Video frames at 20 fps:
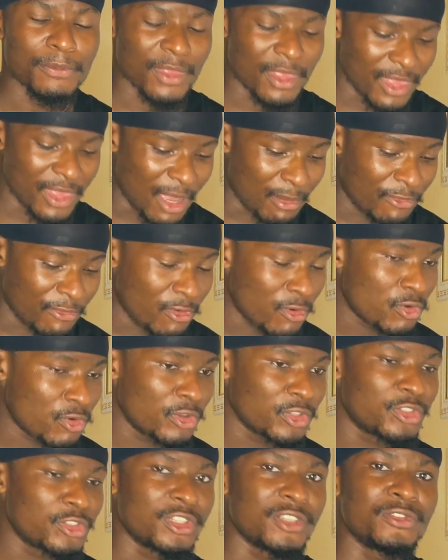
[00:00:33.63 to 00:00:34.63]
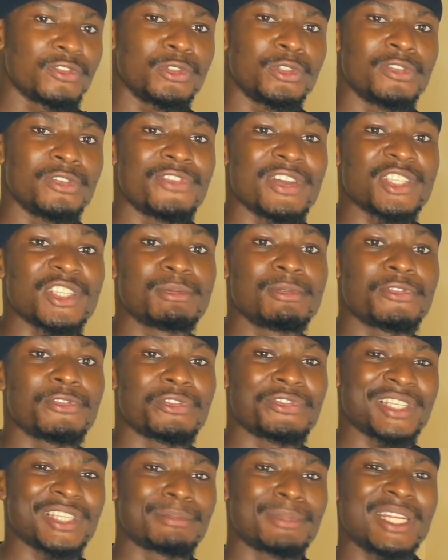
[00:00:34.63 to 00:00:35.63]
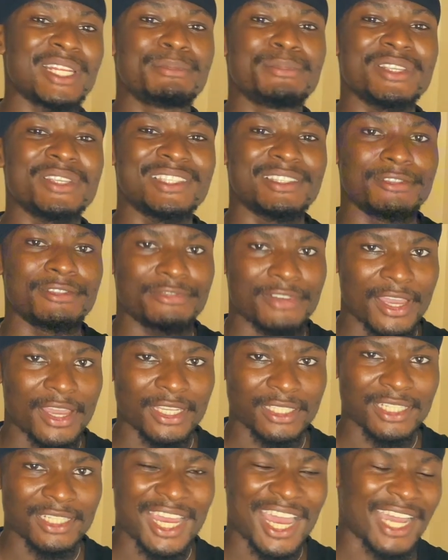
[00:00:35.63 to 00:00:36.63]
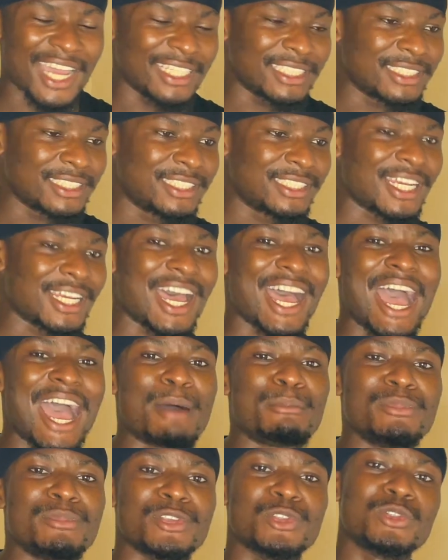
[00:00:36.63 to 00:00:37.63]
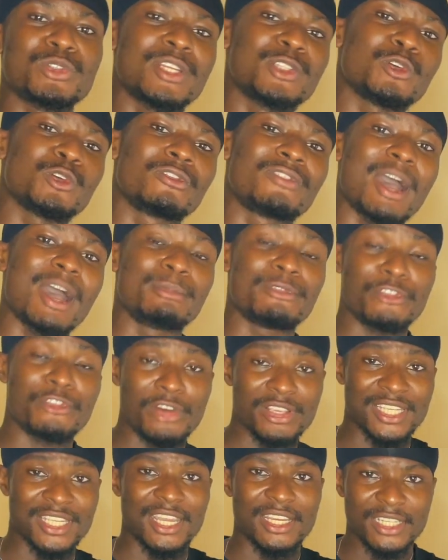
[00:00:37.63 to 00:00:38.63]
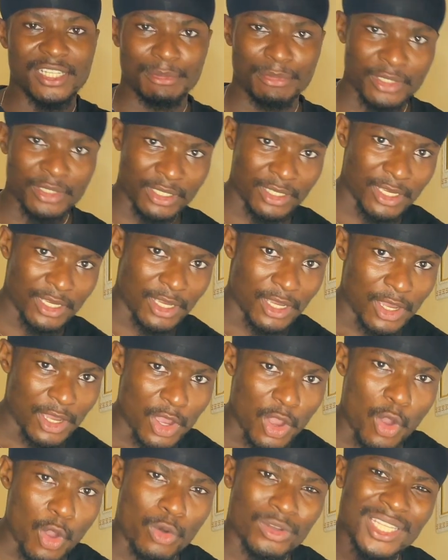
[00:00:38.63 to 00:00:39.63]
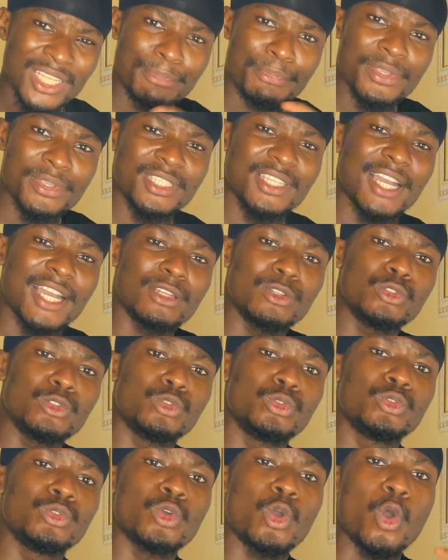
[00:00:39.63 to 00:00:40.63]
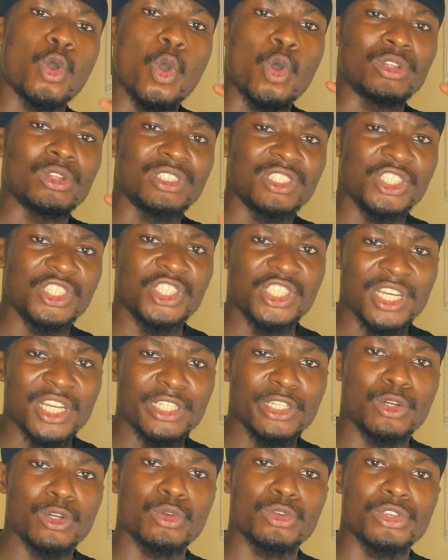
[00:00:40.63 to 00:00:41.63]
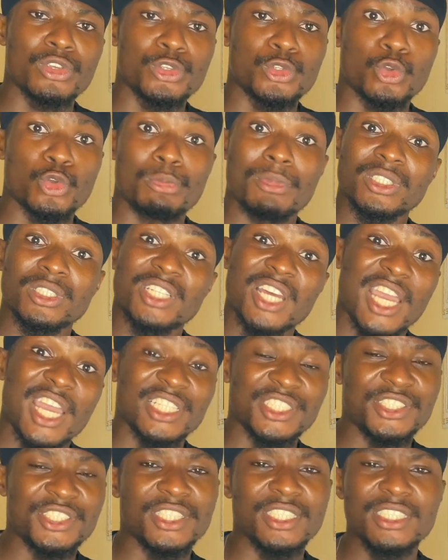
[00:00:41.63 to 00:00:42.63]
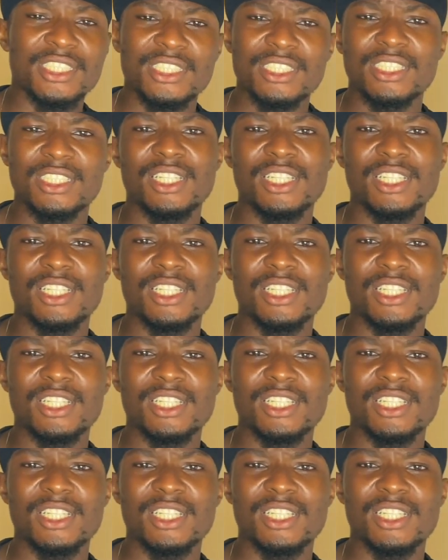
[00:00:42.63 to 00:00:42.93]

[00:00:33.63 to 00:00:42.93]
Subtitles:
Now, before going to this video, if you're speaking professor, my name is Divine, and I'm a student of Happy Forex Academy. What I basically do on this channel is document how I trade,